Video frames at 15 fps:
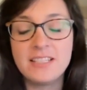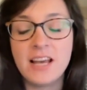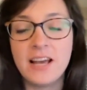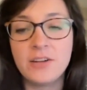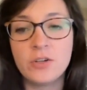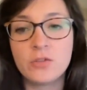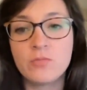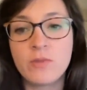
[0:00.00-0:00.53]

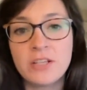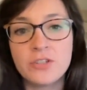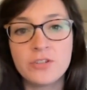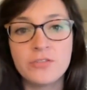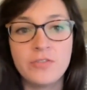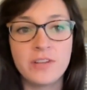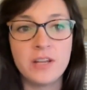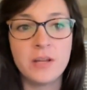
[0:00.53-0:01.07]
titled
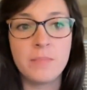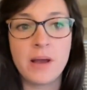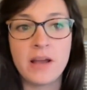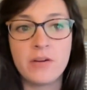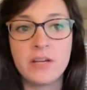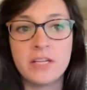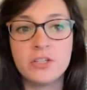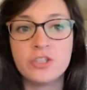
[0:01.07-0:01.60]
Retrofitting
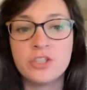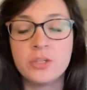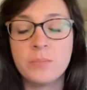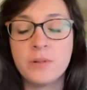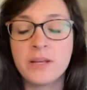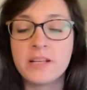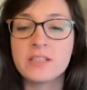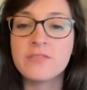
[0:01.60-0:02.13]
Bioenergy
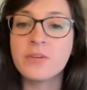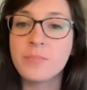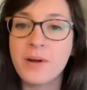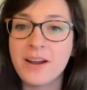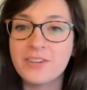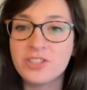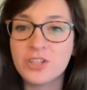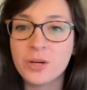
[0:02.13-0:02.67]
Plants for
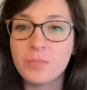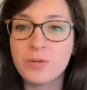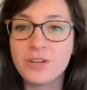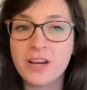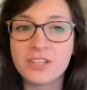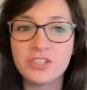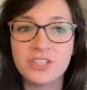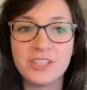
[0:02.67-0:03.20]
Biochar
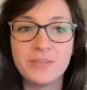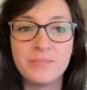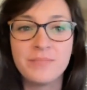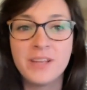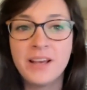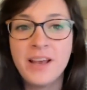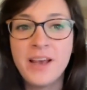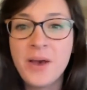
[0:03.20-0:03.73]
Production.